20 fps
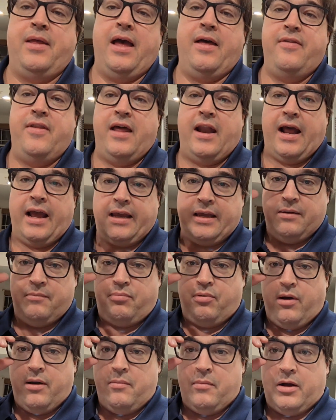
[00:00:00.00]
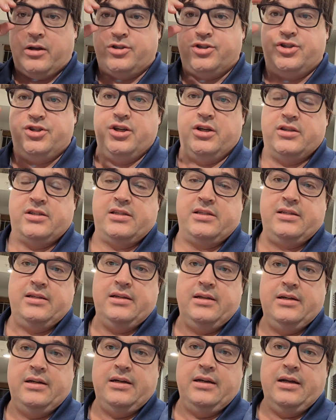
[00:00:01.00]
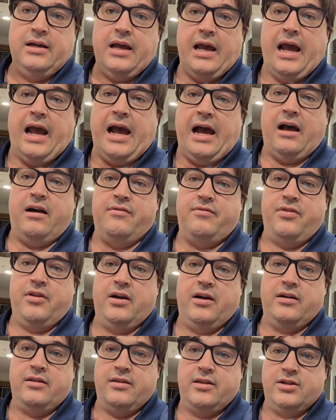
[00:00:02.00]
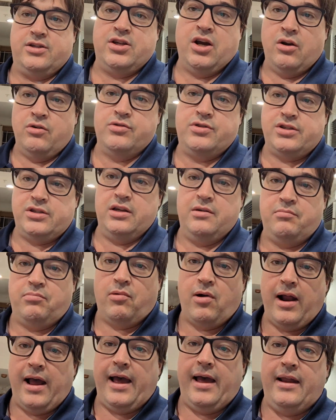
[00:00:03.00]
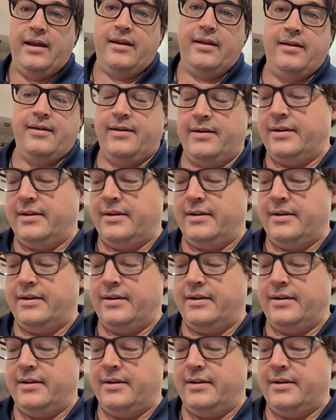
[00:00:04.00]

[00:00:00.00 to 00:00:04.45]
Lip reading: and then I can pretty much just have the toasted bread